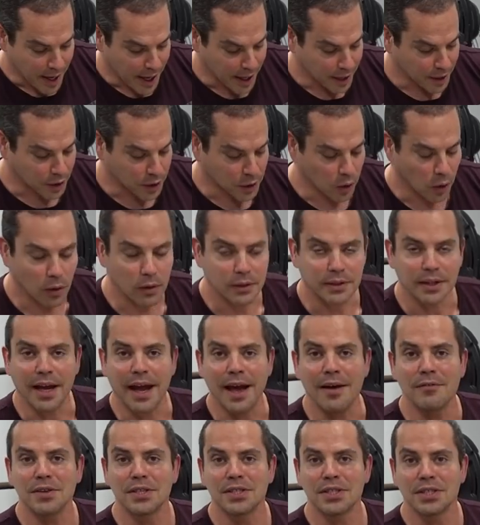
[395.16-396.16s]
I had a goal to
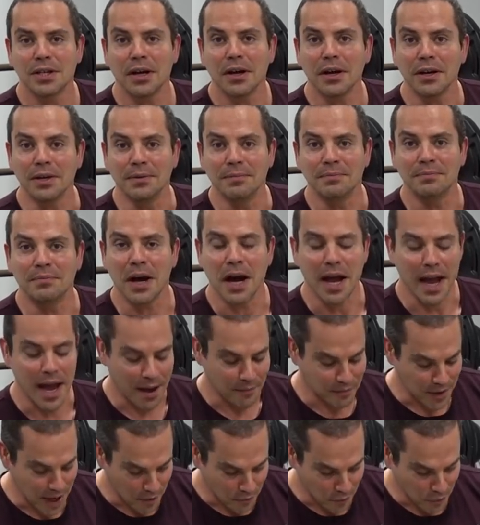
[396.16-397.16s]
have a son. I
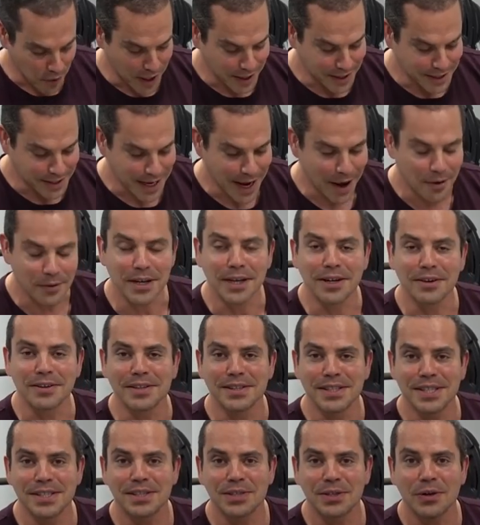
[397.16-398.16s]
have that written down here
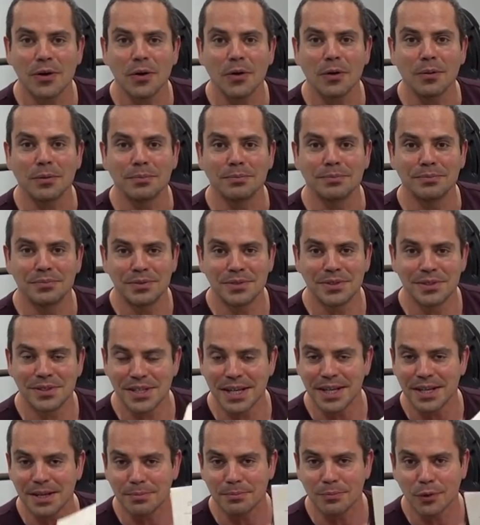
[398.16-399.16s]
in this goal
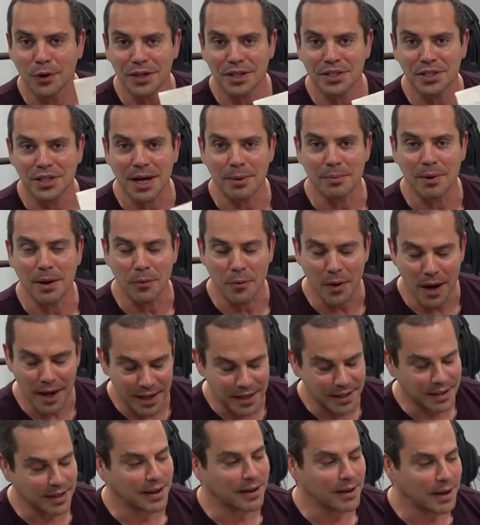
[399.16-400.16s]
setting workshop.
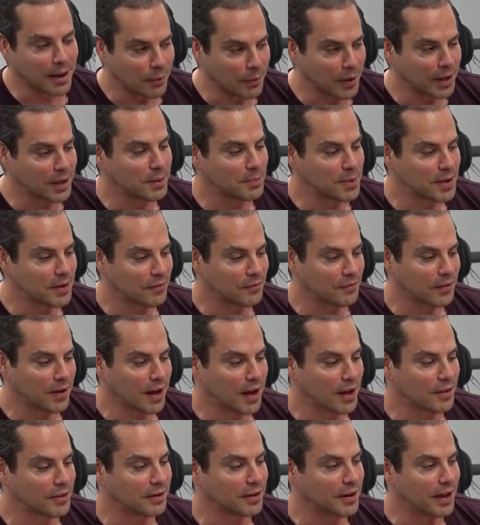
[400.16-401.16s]
I wanted to be a
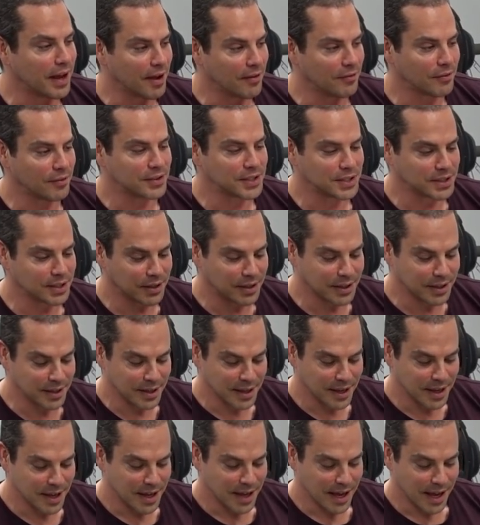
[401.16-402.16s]
father, have a son,
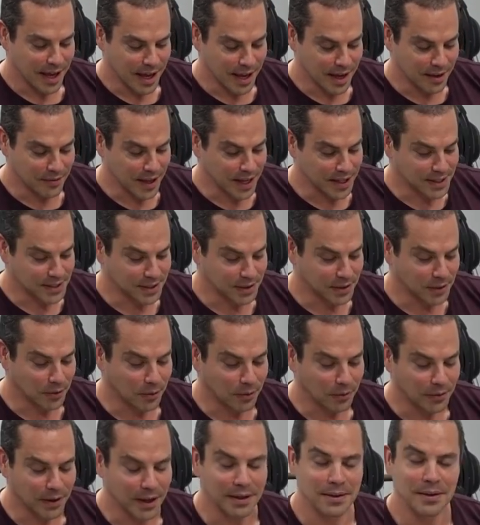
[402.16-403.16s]
and that's a
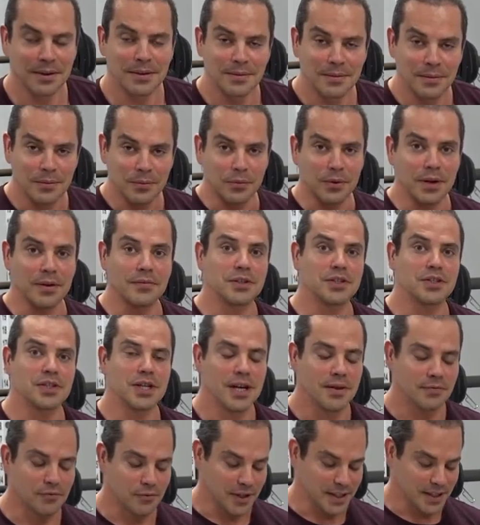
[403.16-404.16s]
goal that we've
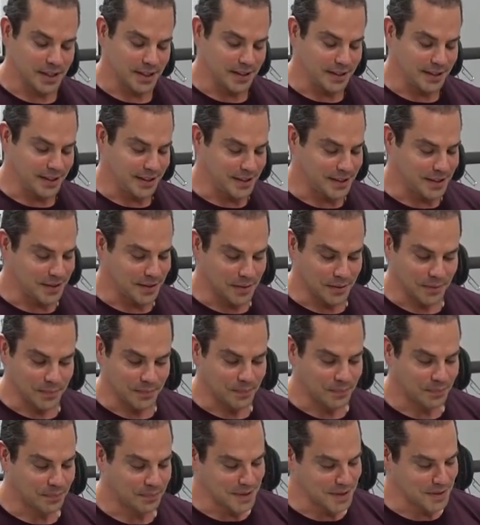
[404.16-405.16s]
achieved recently. So
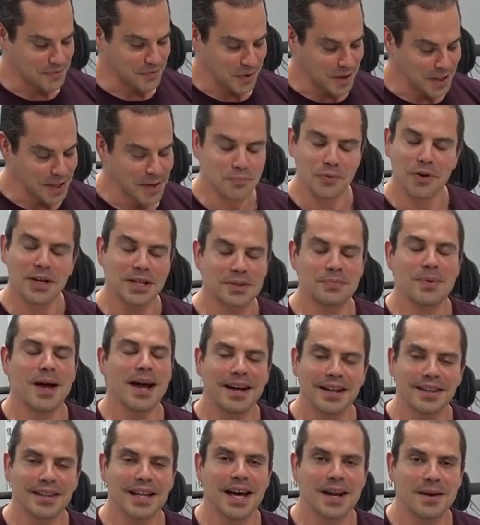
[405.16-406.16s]
it really brings
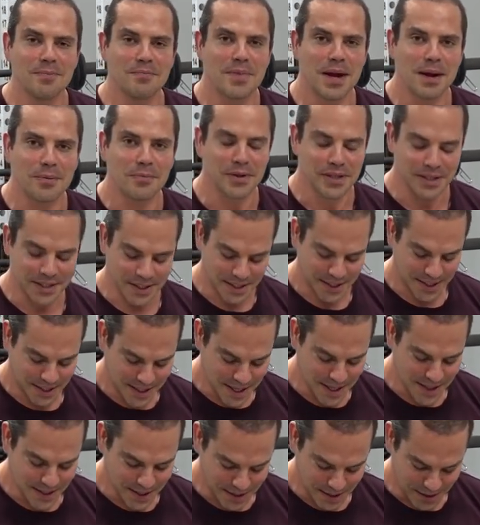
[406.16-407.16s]
back a lot of memories to
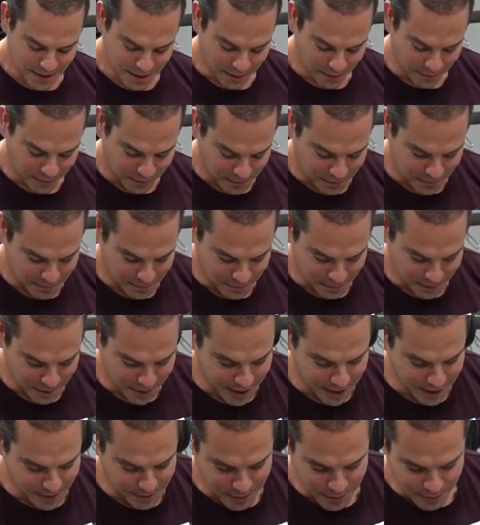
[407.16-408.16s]
see this stuff,
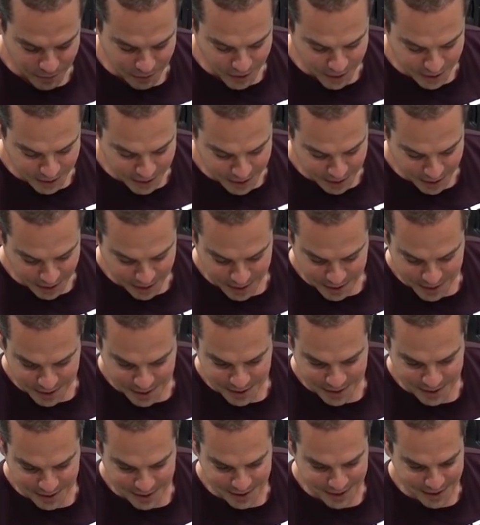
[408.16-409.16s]
right? It really
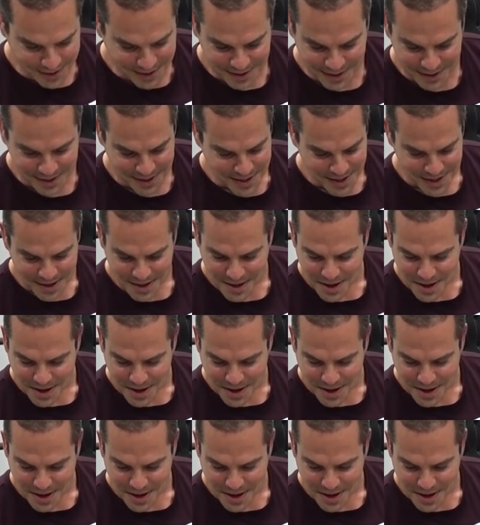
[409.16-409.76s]
does. And it's,